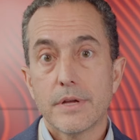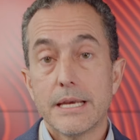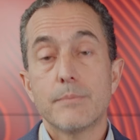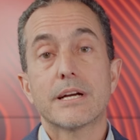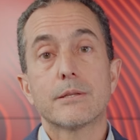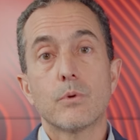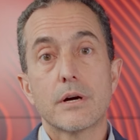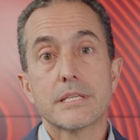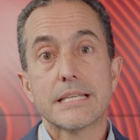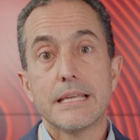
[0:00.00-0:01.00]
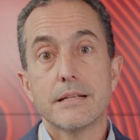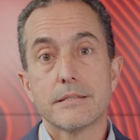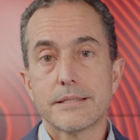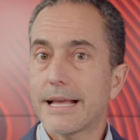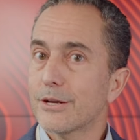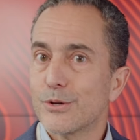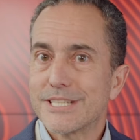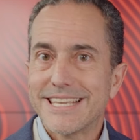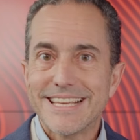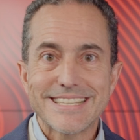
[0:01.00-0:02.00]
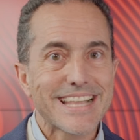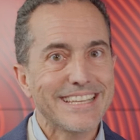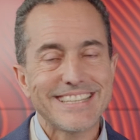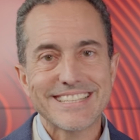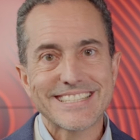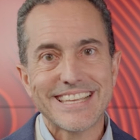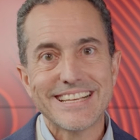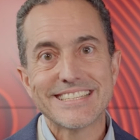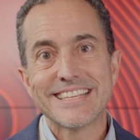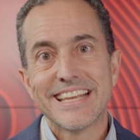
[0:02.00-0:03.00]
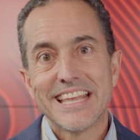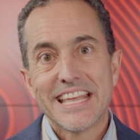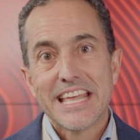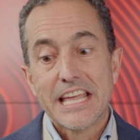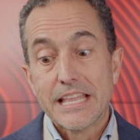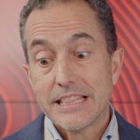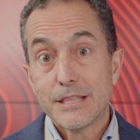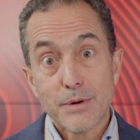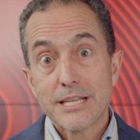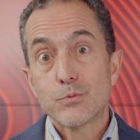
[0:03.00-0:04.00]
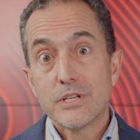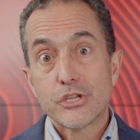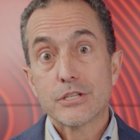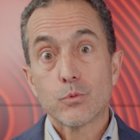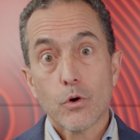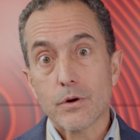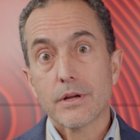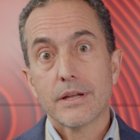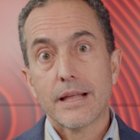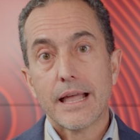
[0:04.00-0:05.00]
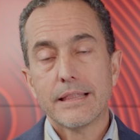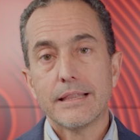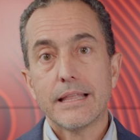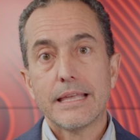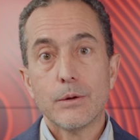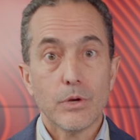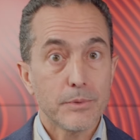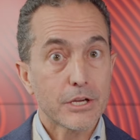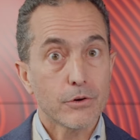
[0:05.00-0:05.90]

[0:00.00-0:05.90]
any particular skills, telco skills, IT skills. The device will just work, and it will be